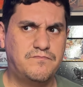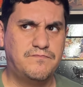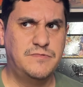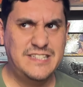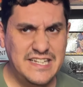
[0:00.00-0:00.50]

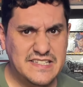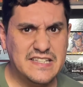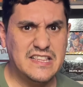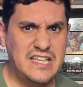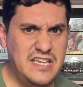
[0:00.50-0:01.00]

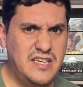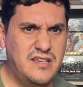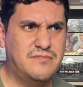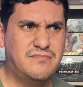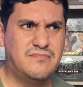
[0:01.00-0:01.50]

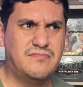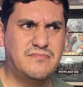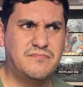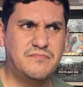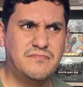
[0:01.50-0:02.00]
decently
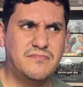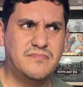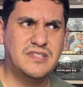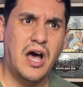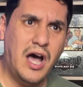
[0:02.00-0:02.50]

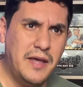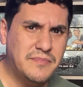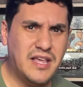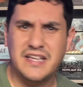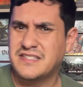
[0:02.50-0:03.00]

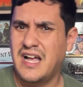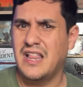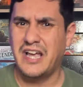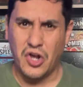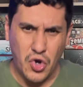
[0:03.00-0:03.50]
timed, like it's not
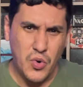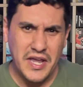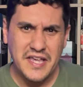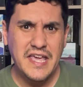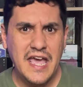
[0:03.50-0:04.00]
like a
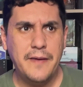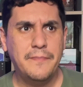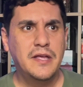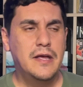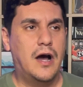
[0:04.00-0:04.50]
quick game,
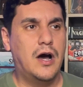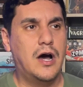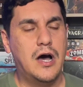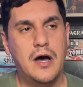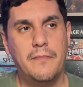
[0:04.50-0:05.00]

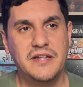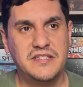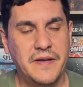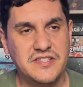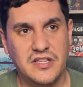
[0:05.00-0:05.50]
um, it
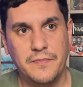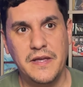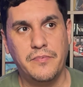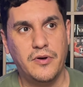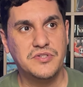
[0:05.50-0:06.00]
depends on the
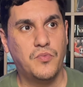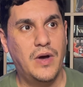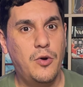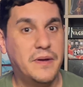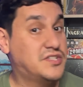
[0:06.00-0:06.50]
people as
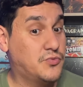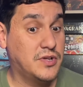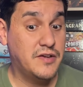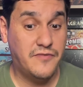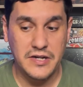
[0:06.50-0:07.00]
well, but it's a
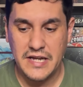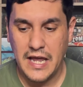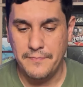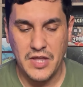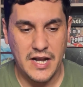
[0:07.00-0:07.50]
really fun
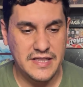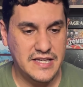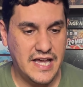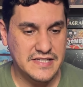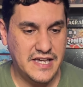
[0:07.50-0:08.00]
game, and I
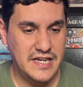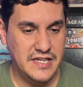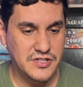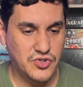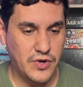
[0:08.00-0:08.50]
think Cascadia
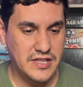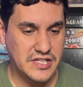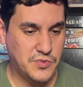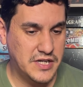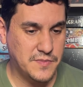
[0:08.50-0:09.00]
is great.
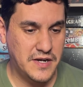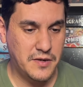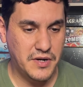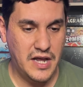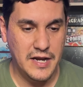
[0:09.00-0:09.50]
That's why it's my
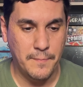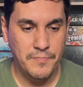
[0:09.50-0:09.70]
number nine.